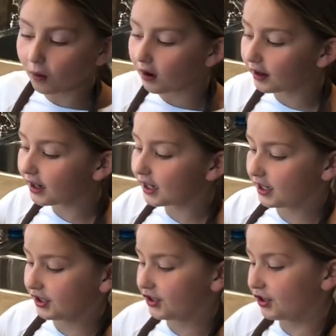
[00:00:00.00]
one
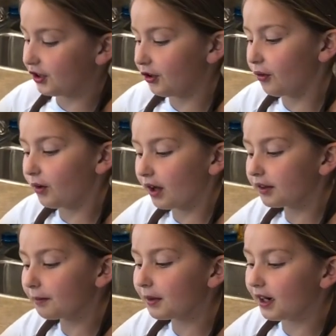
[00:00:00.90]
is to cut
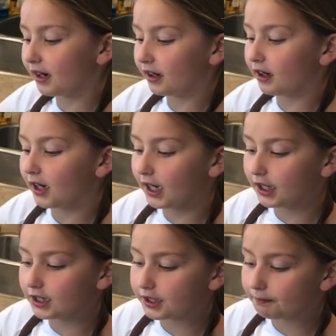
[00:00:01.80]
the banana
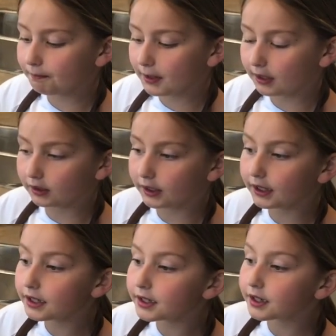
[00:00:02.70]
and peel
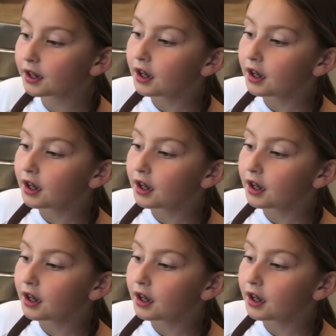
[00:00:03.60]
it